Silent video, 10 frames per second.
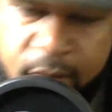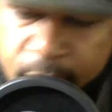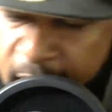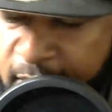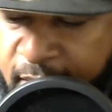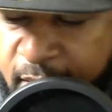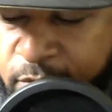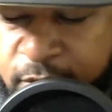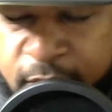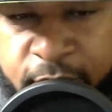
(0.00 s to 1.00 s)
But yeah, it
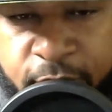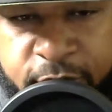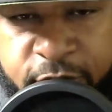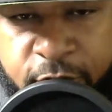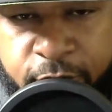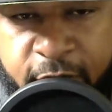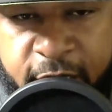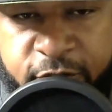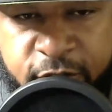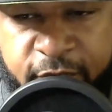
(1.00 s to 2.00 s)
was a knee-jerk
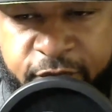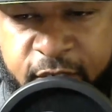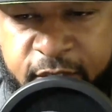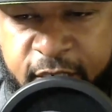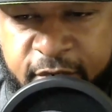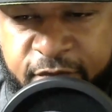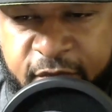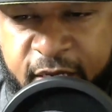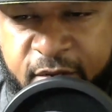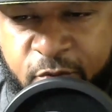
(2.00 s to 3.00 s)
reaction. I think that if they